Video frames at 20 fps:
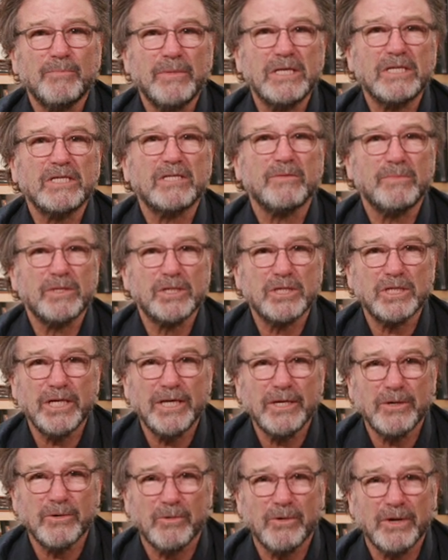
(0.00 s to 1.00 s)
piece of
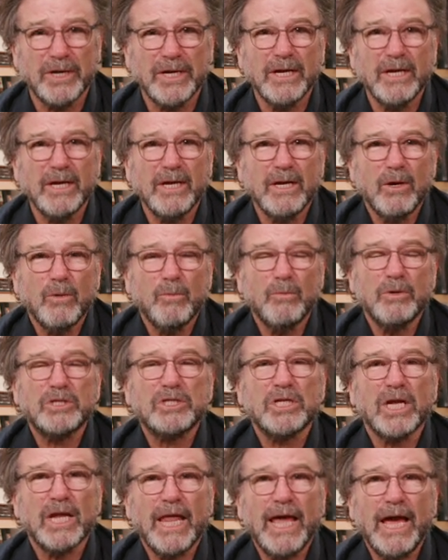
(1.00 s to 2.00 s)
machinery which
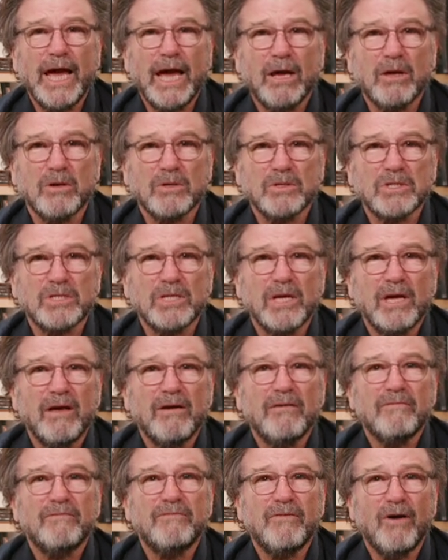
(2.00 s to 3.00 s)
allows
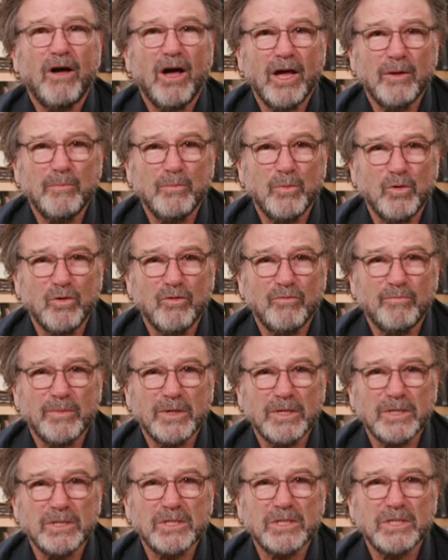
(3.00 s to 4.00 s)
fine
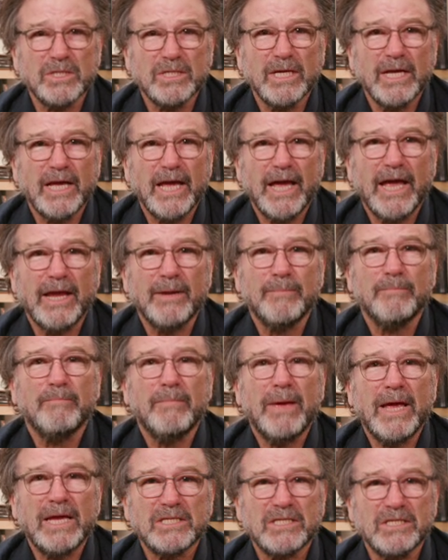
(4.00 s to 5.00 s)
movements and
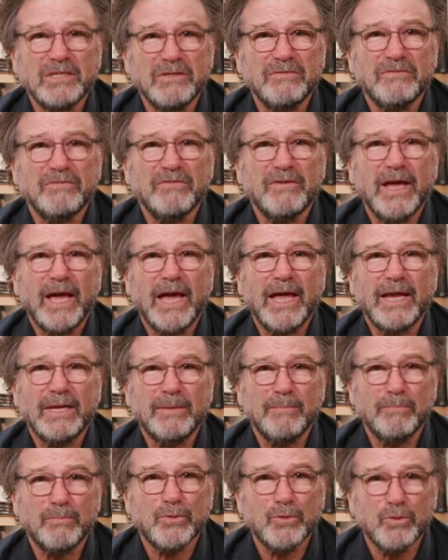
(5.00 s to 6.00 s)
massive and
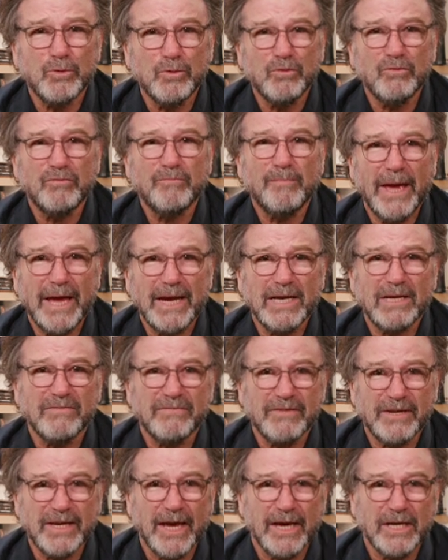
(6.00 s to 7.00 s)
improved
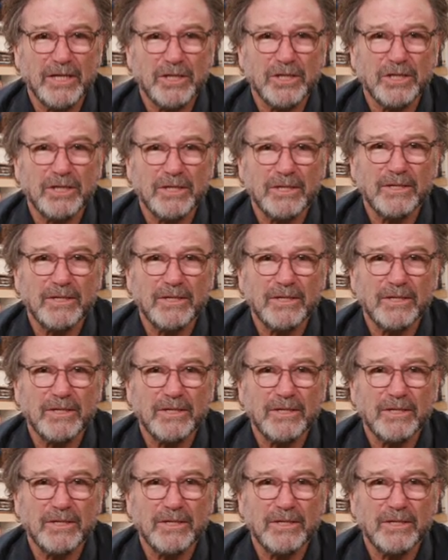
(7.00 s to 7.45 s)
magnification.